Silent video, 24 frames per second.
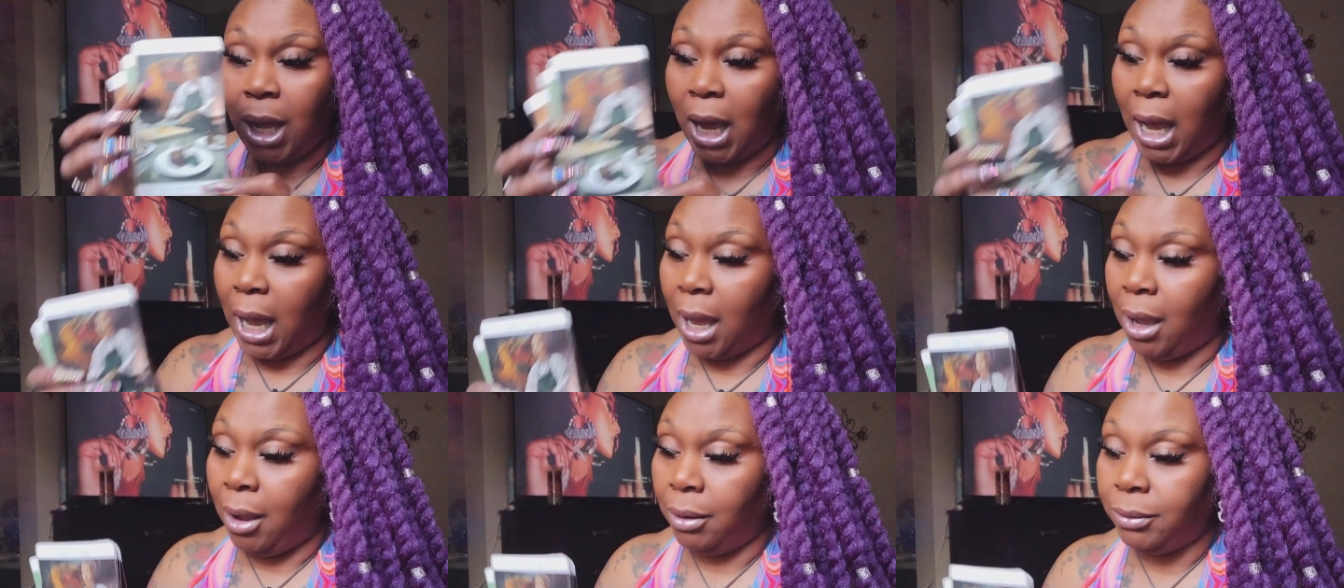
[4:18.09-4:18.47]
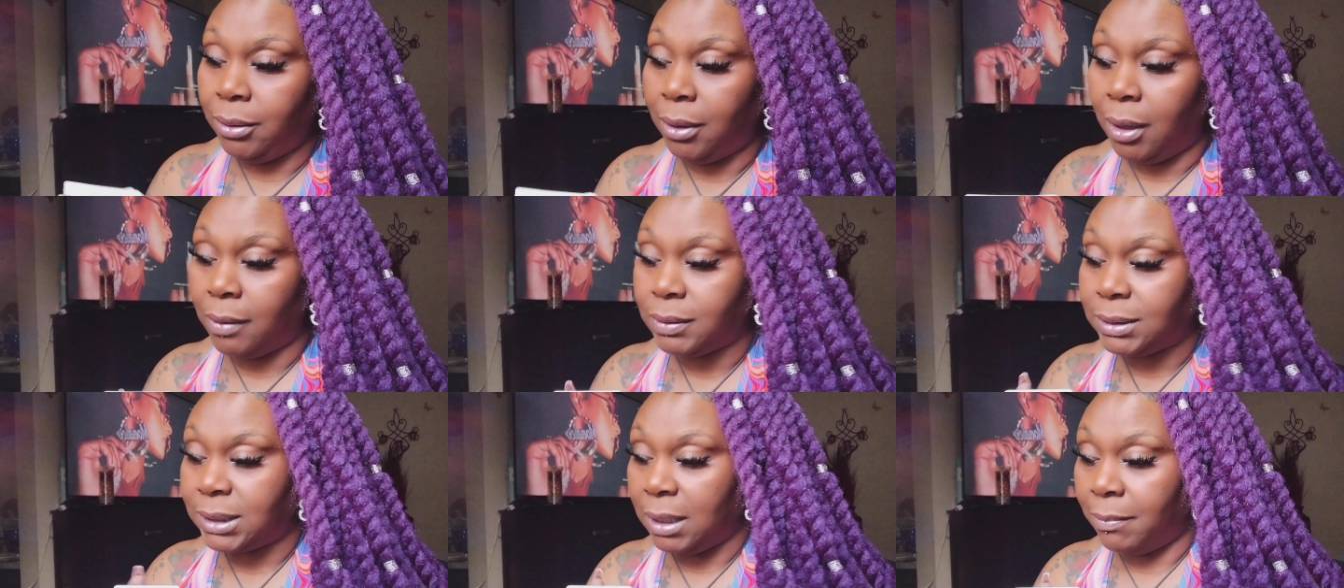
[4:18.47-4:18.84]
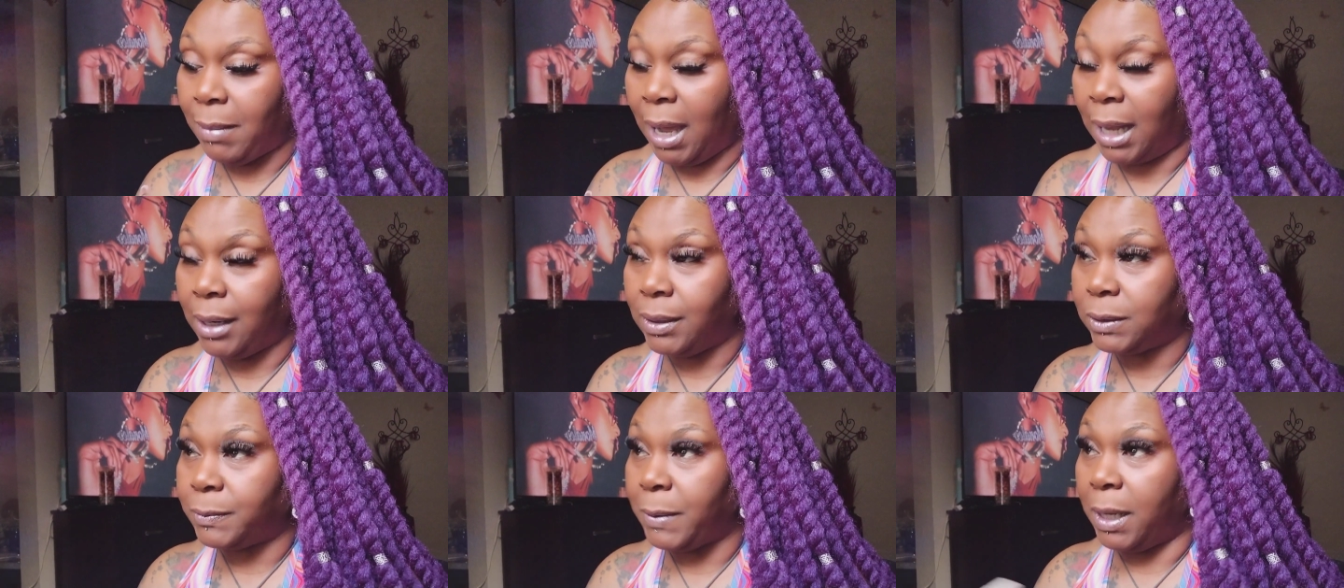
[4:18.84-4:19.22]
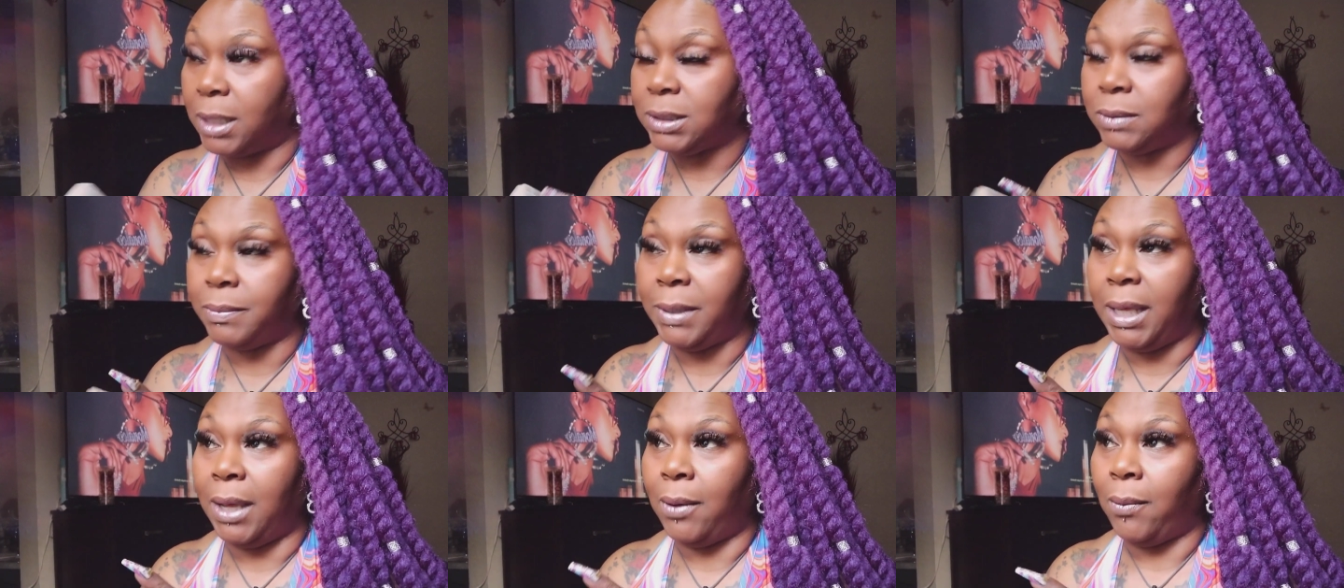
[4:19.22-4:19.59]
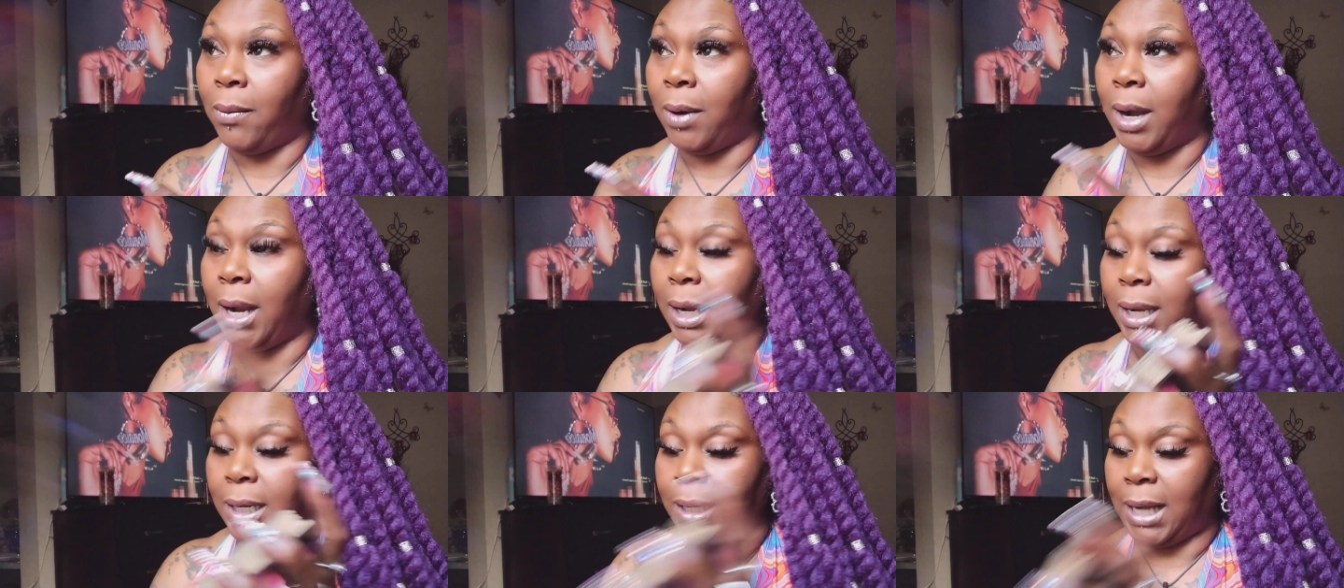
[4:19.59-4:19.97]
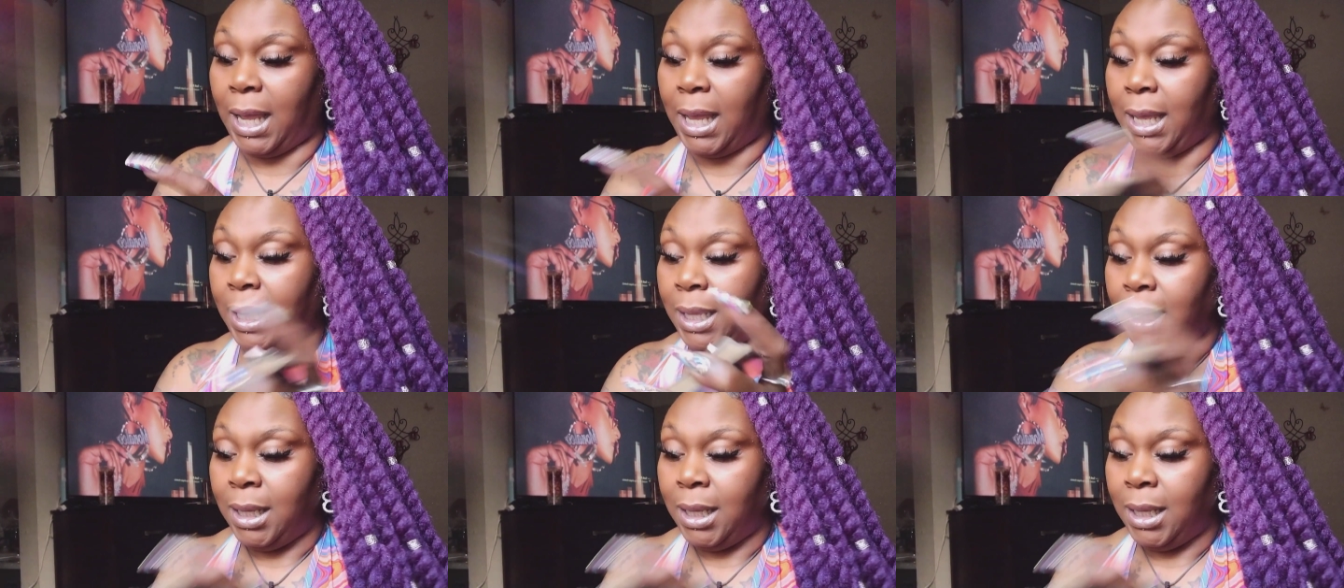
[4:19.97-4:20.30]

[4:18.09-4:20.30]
I don't know if somebody was supposed to be at work and they